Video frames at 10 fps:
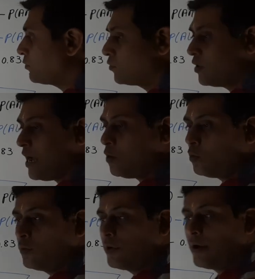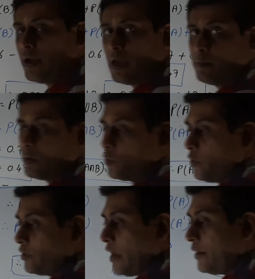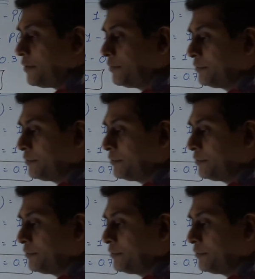Now I am removing that.